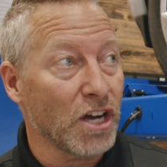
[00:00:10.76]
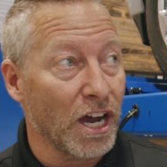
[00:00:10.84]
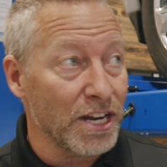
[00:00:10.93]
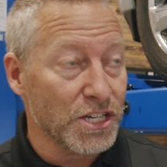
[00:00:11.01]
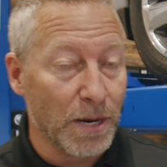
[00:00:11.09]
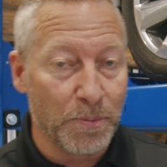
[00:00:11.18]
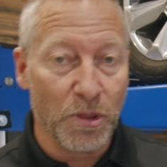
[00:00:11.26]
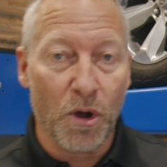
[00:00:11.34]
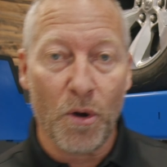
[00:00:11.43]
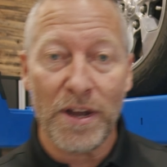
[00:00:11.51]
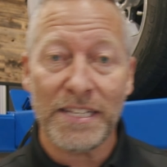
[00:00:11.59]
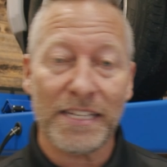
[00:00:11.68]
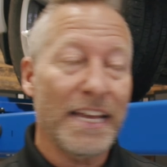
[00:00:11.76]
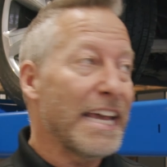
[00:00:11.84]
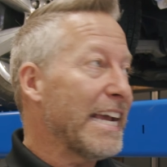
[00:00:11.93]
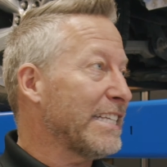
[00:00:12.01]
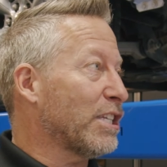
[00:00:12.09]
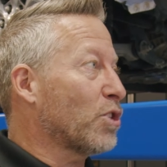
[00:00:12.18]
Dodge up on the hoist.
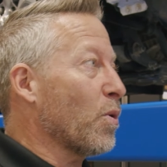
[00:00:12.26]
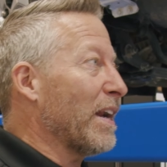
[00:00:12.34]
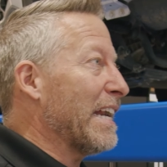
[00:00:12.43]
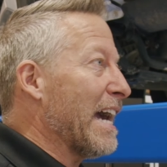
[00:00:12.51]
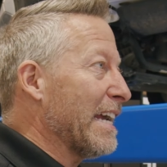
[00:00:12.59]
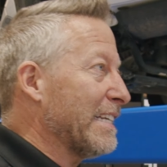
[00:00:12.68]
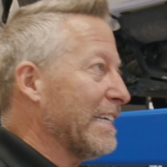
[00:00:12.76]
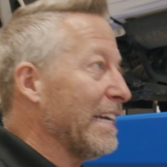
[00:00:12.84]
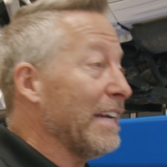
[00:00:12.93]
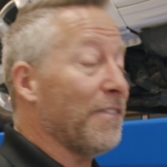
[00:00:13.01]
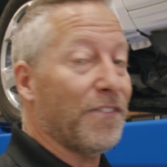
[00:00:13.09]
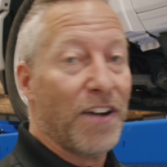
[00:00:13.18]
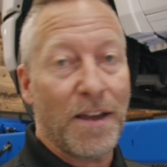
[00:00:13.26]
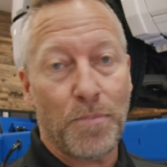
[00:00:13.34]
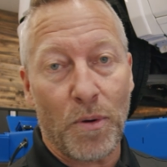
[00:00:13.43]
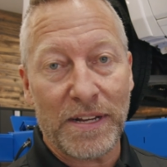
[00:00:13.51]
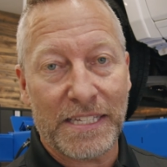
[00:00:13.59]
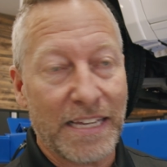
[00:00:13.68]
It's a 2019
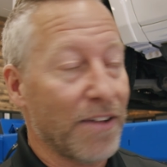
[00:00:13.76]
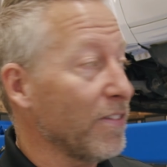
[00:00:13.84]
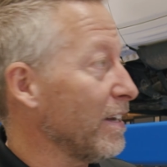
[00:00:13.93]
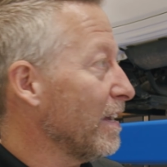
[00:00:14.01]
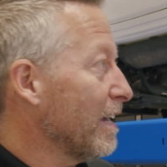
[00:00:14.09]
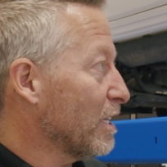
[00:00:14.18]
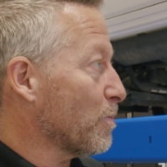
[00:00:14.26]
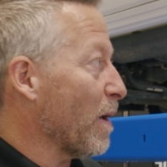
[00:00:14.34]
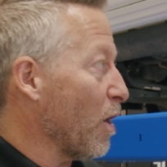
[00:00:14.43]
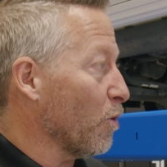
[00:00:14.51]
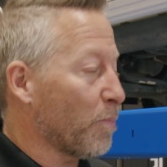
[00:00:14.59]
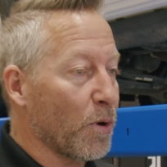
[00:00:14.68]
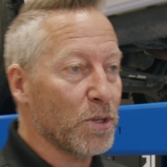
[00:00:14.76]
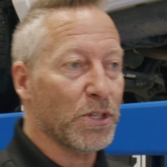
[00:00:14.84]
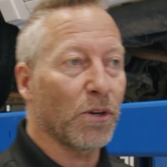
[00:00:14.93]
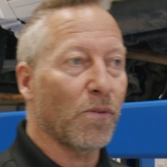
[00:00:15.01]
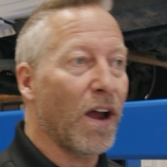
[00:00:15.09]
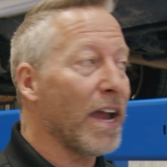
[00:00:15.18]
5.7. It's my own
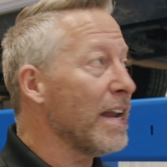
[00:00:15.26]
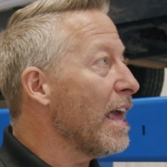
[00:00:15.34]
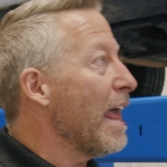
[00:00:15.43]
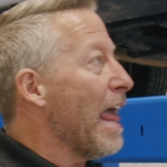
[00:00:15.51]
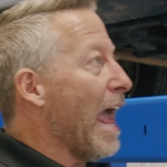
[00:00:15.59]
personal ride.